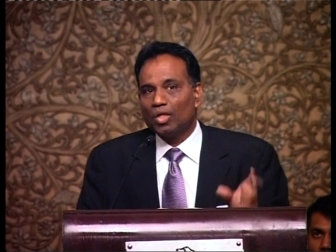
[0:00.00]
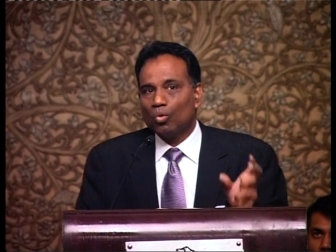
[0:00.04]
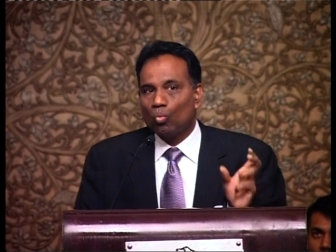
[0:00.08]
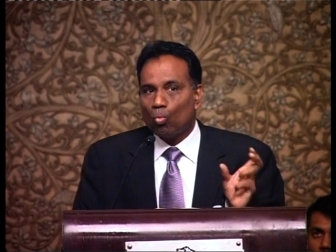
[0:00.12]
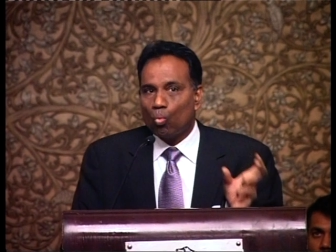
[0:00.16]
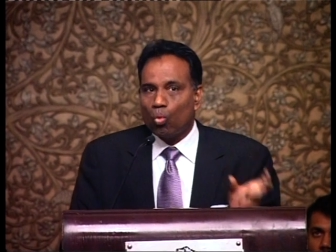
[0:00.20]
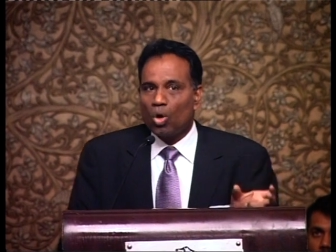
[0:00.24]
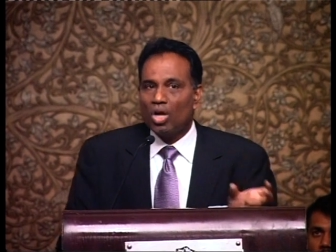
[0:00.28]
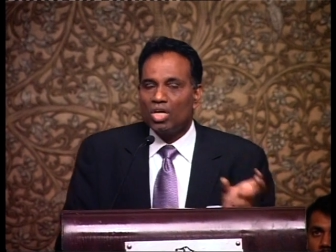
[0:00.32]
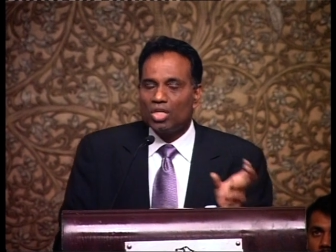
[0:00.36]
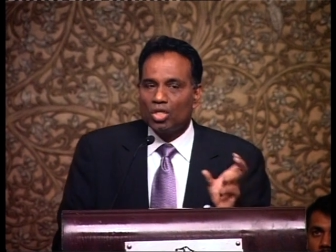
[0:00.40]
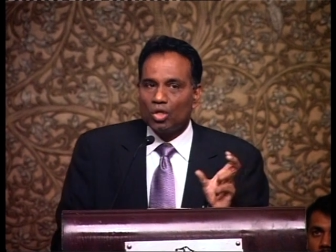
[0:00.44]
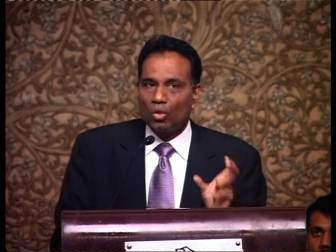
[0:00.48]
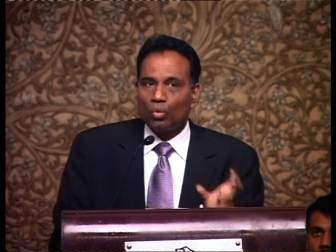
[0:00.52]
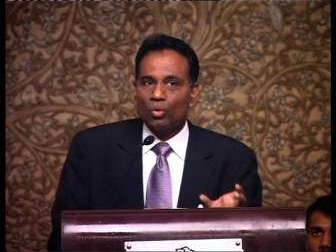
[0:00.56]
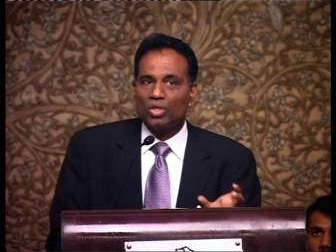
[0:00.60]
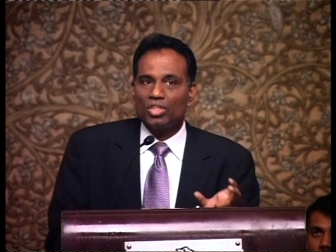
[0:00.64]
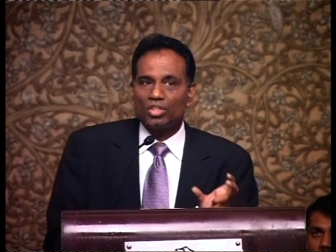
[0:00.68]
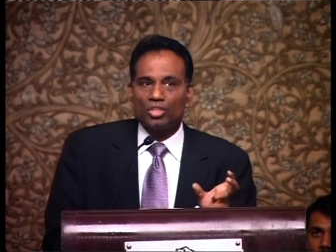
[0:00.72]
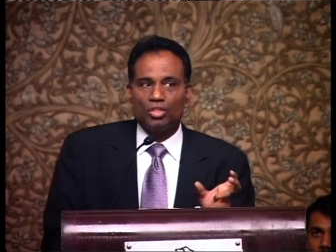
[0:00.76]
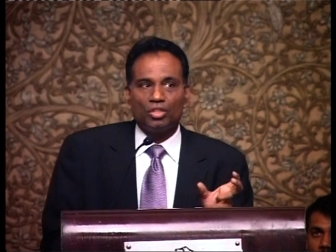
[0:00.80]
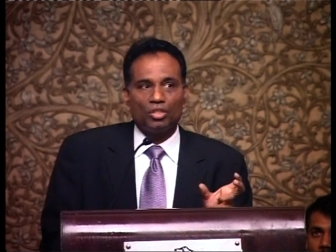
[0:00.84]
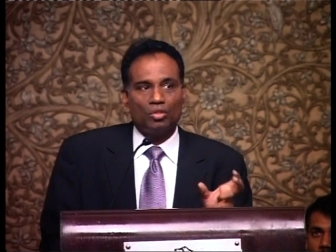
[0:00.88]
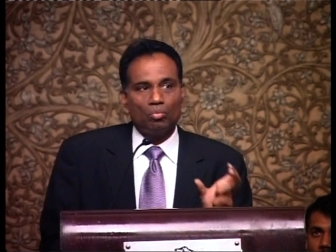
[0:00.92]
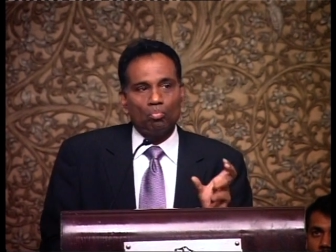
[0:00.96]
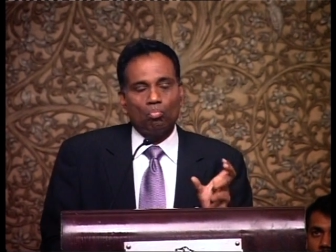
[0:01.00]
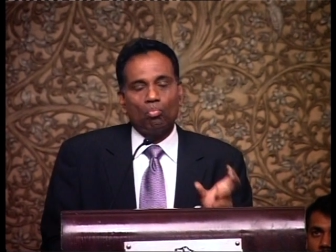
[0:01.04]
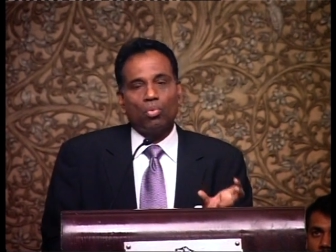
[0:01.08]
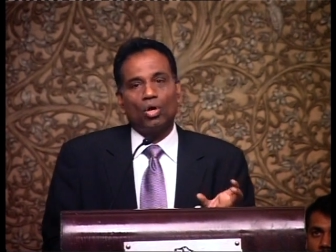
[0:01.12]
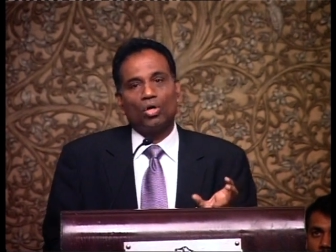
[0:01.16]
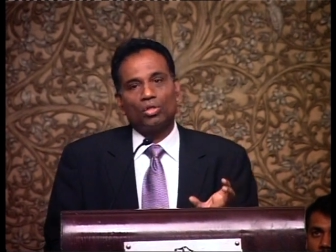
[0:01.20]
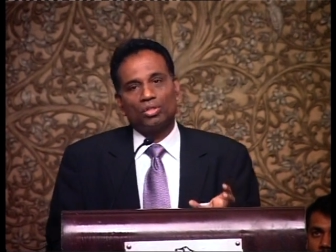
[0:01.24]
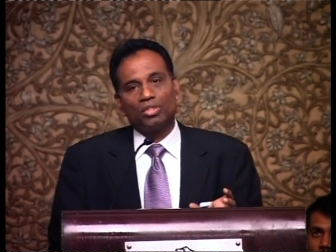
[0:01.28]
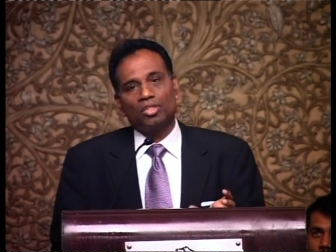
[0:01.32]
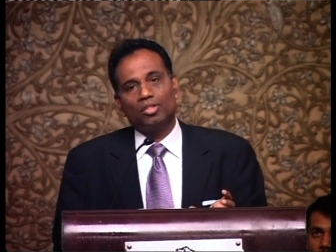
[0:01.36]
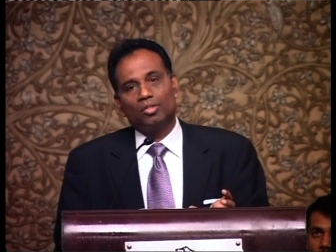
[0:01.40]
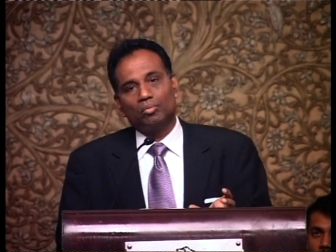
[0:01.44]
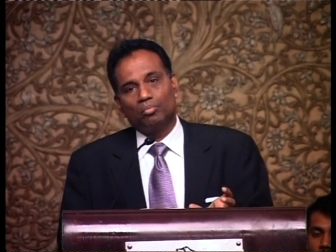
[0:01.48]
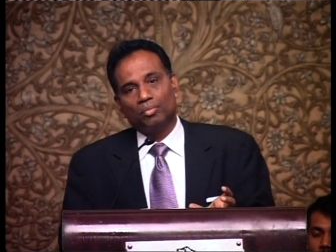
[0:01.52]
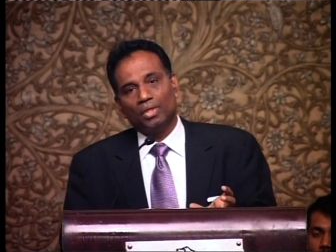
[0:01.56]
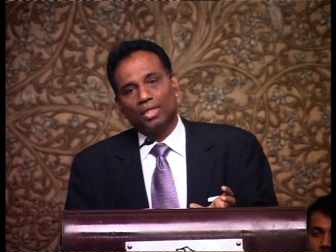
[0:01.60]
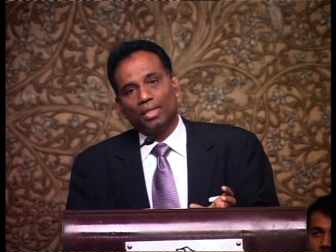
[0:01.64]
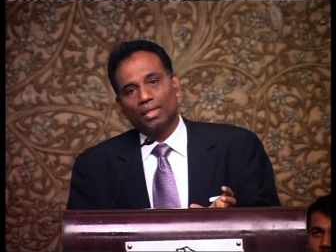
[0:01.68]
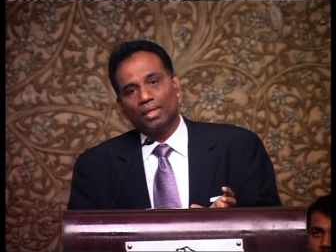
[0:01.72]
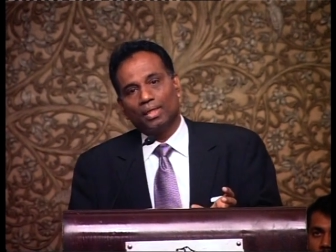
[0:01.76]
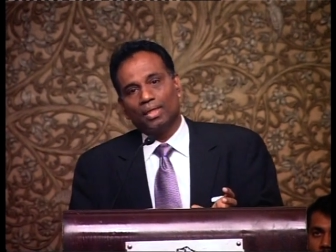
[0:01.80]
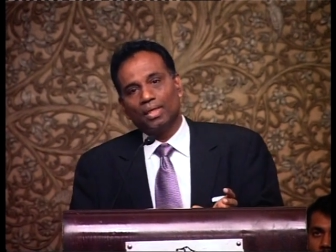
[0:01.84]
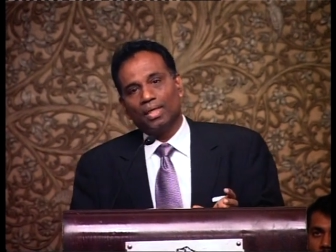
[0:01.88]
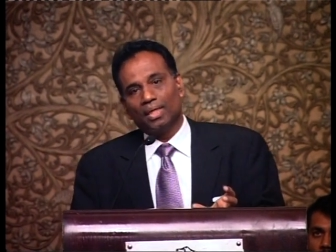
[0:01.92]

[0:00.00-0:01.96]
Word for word: one question bothered me.